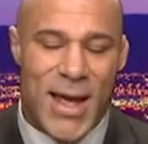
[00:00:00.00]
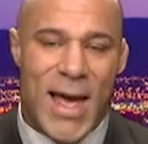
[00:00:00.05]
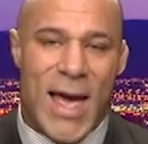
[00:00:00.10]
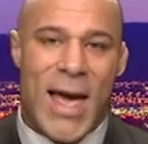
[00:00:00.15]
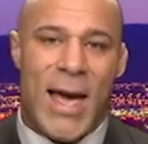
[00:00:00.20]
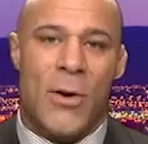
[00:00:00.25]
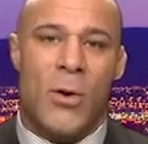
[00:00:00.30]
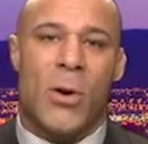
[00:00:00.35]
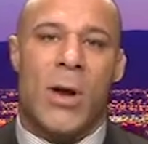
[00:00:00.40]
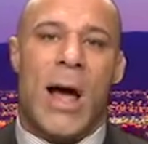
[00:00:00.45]

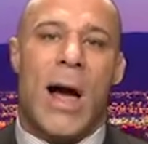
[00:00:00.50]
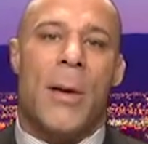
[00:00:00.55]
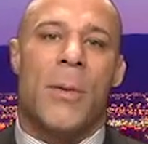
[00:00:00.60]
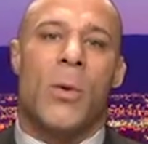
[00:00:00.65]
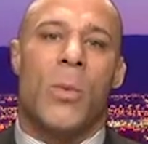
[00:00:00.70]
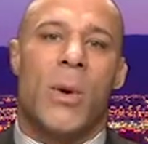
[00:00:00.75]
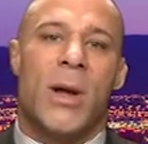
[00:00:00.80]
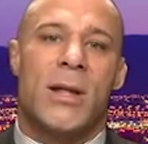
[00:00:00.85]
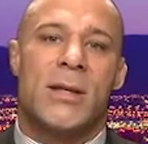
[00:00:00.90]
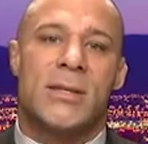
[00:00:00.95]
and
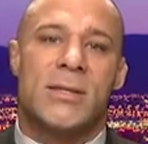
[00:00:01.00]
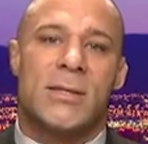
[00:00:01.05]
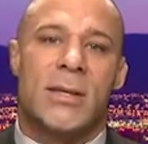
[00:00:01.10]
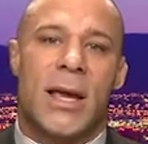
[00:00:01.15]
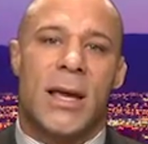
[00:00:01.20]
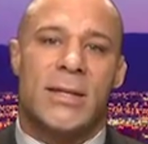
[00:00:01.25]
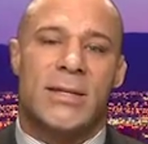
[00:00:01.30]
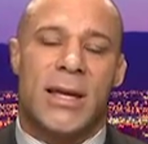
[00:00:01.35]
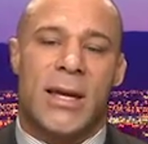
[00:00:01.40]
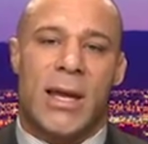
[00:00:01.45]
OKAMI wins
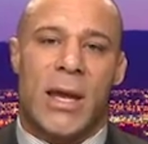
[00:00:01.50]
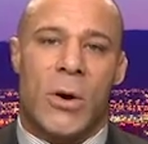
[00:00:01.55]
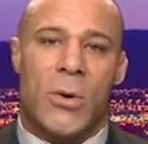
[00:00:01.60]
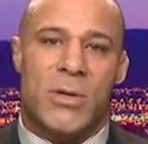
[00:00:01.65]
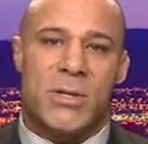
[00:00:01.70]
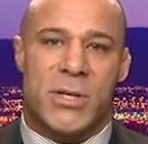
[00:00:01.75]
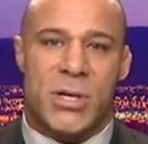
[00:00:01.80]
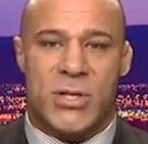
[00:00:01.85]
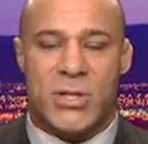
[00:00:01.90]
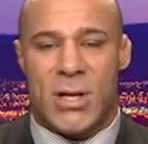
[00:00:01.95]
a TKO
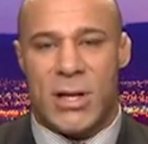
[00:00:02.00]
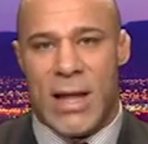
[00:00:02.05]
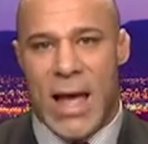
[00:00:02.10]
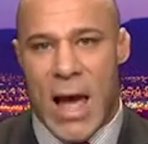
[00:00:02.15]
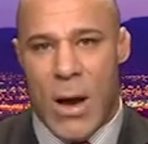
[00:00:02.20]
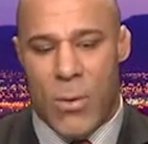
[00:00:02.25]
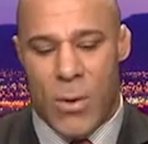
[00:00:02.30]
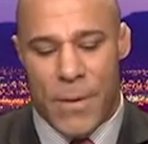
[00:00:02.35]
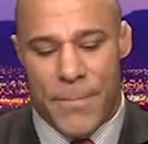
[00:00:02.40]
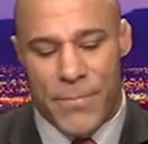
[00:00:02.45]
decision in
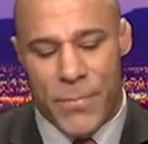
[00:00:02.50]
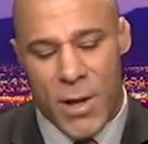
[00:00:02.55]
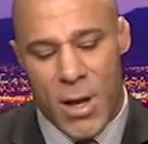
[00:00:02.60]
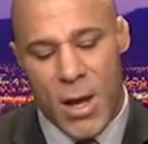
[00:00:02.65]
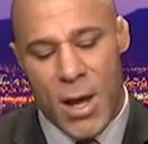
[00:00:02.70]
that one.